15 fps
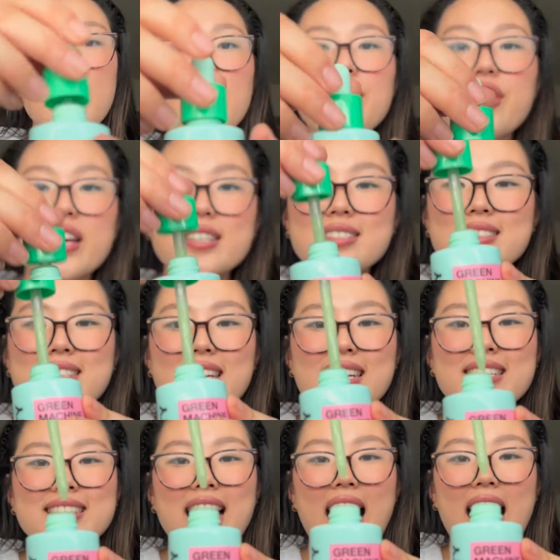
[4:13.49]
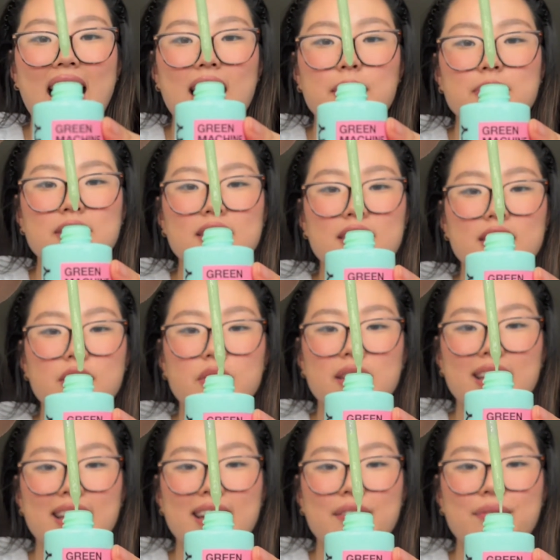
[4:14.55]
This is
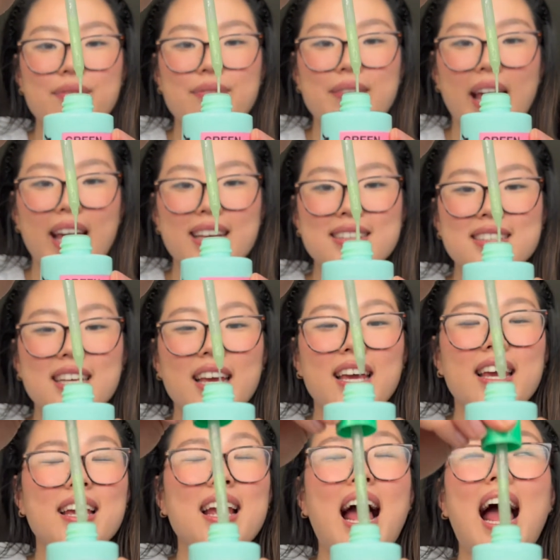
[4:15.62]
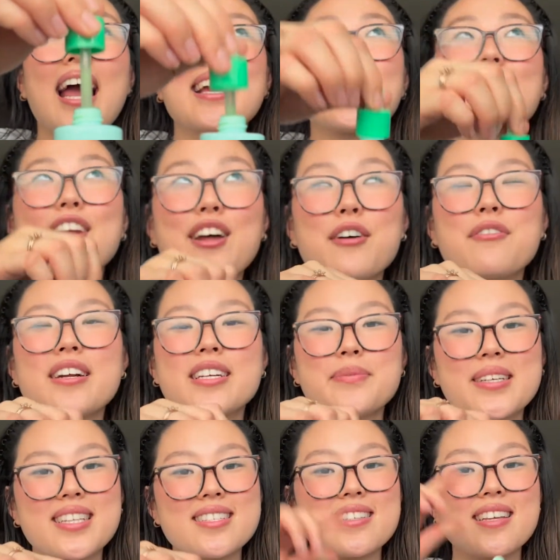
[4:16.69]
absolutely amazing. I cannot
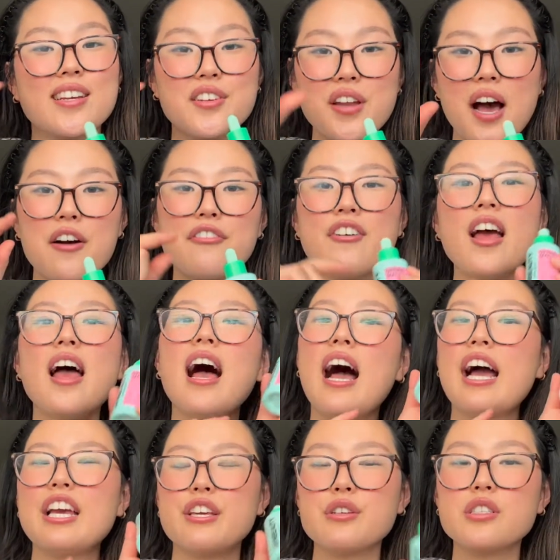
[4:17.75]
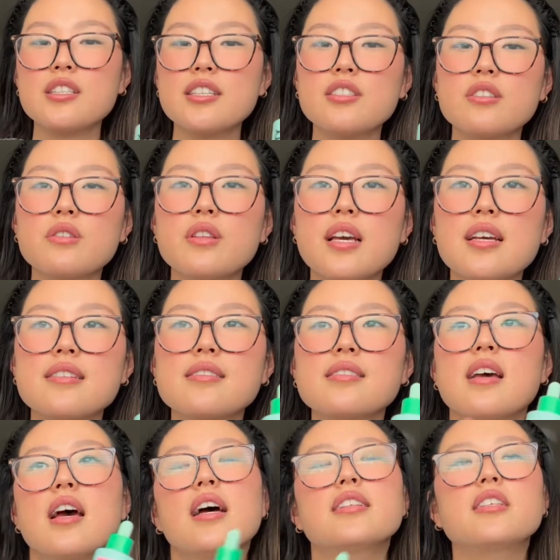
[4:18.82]
recommend this enough. I usually do this,
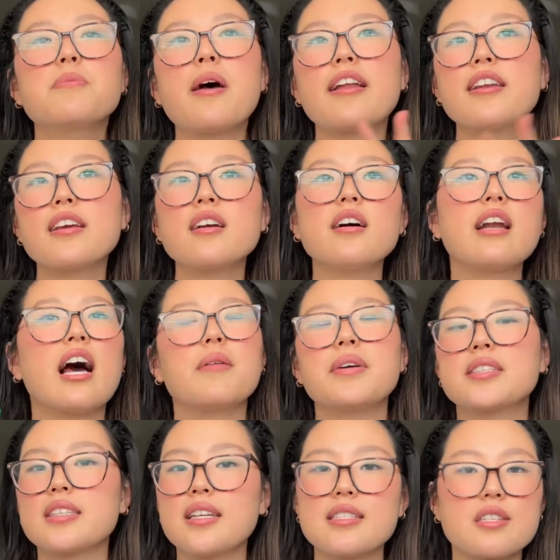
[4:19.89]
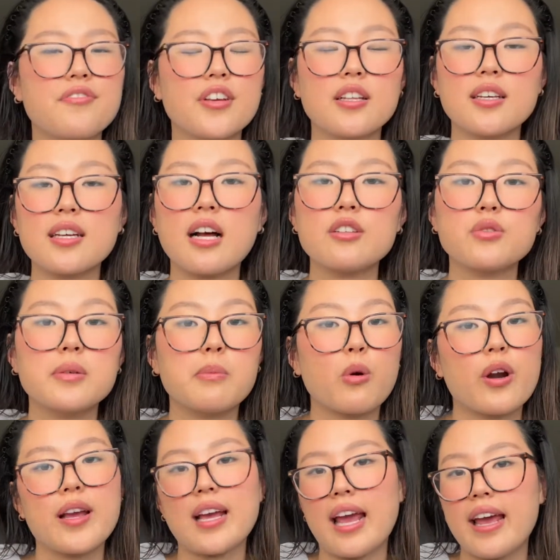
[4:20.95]
depending on how my skin is feeling, I'll do it
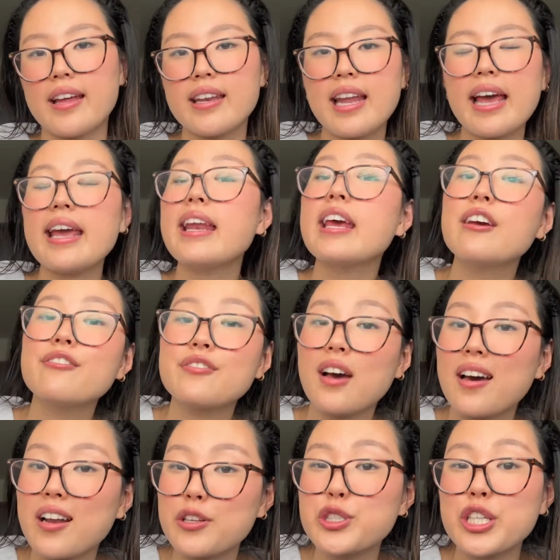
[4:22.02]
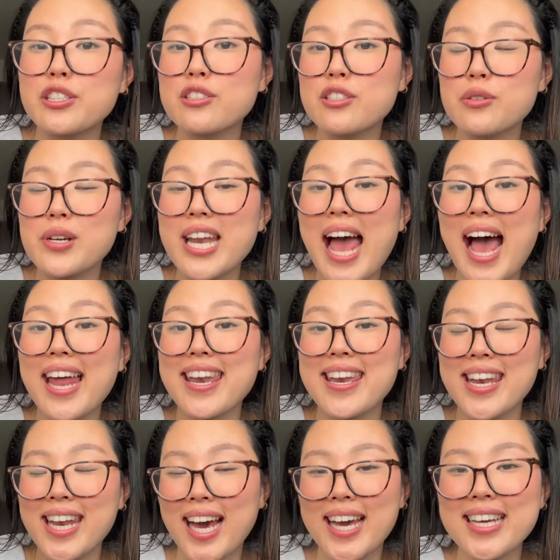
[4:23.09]
morning and night. If not, I'll just do it at
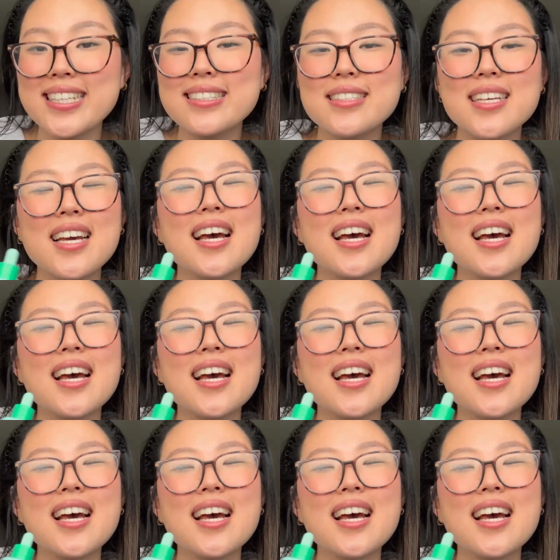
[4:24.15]
night.